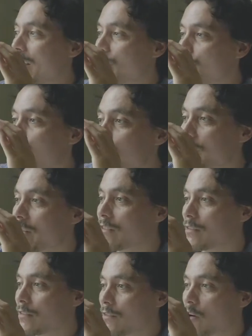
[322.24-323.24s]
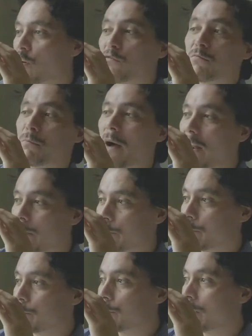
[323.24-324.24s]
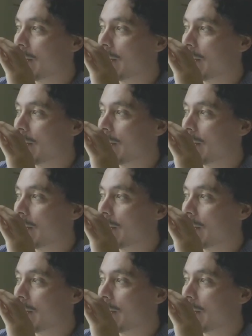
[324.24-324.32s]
unit of value